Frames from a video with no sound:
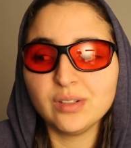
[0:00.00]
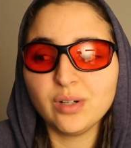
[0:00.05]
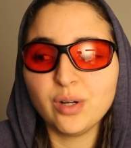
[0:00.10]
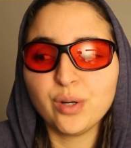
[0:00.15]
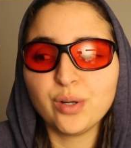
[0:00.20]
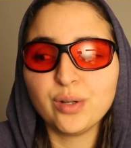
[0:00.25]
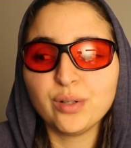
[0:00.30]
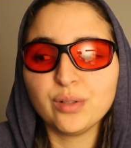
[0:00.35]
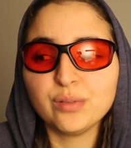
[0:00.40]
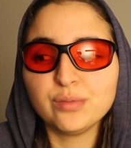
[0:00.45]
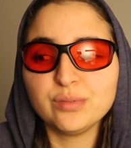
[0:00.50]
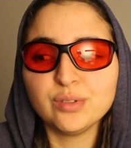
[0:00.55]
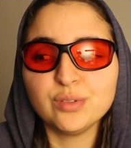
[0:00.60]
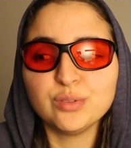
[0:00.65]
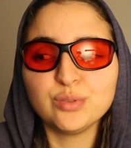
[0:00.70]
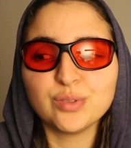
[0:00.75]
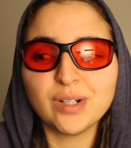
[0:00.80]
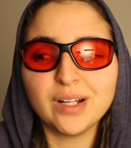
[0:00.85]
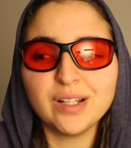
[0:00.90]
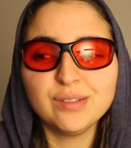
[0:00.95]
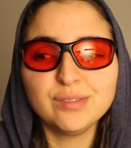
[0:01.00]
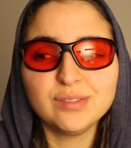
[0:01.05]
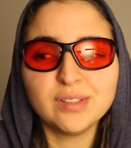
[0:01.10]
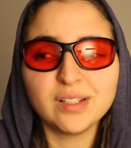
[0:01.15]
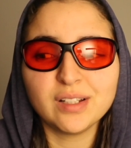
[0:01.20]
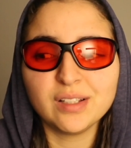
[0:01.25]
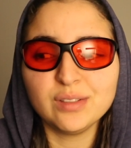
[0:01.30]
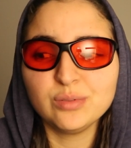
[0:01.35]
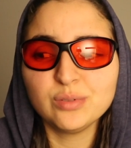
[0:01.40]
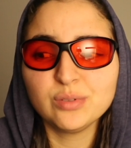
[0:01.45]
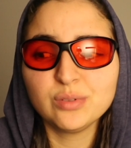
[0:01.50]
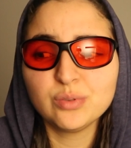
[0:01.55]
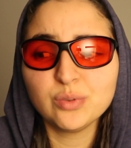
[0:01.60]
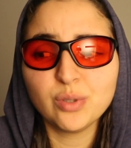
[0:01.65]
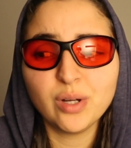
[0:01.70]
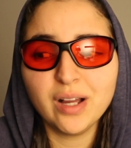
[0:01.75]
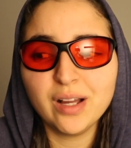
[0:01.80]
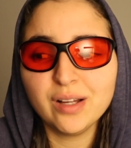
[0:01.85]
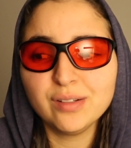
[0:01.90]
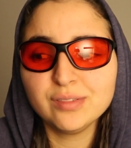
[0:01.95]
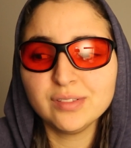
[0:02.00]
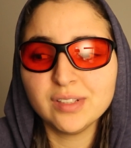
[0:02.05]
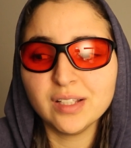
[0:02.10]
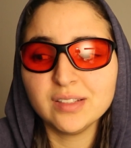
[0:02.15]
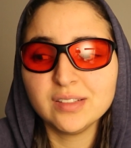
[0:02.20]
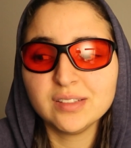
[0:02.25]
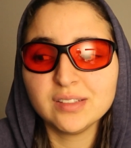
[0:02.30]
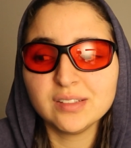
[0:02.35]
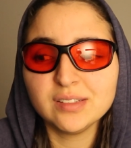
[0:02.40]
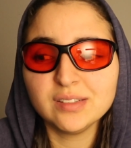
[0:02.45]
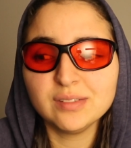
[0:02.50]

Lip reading: all of the drive that I used to have that